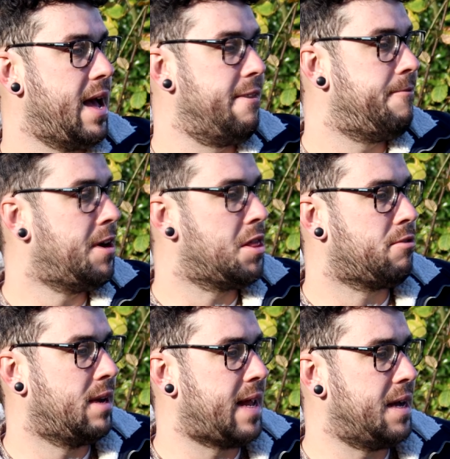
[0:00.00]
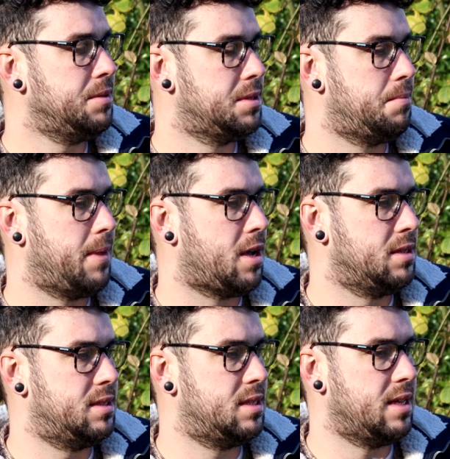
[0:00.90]
in front of the greenhouse,
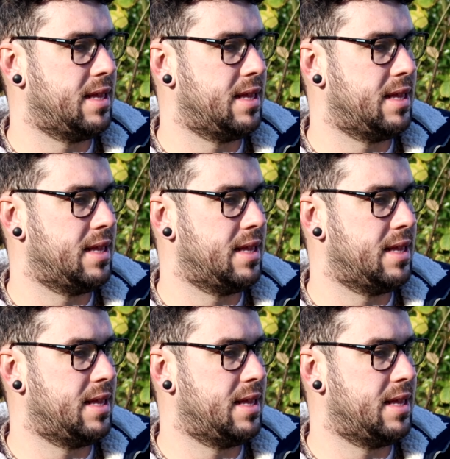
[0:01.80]
because